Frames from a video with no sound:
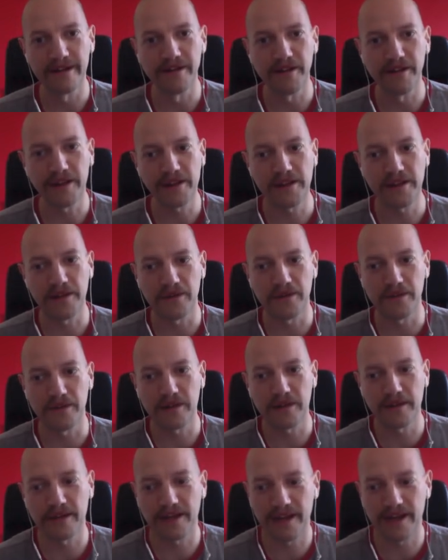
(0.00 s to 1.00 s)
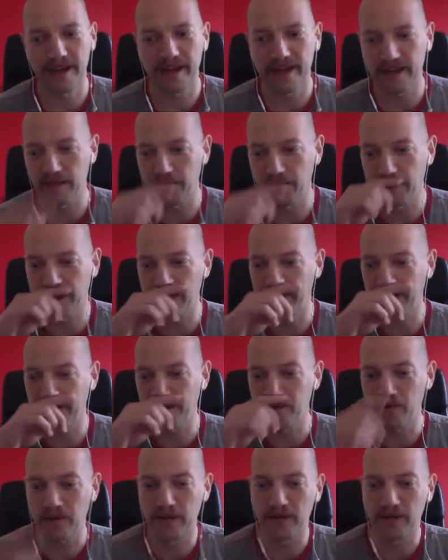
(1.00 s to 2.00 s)
So today we're going to be
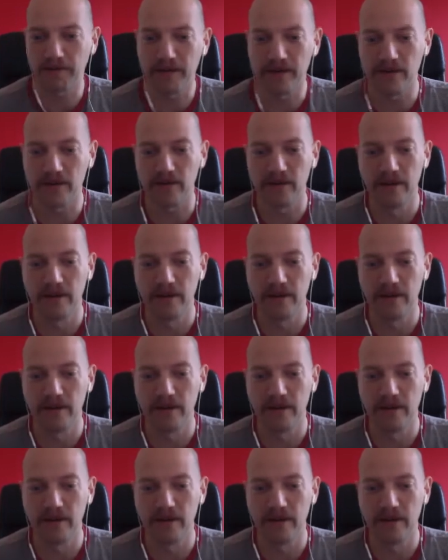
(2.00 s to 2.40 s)
talking about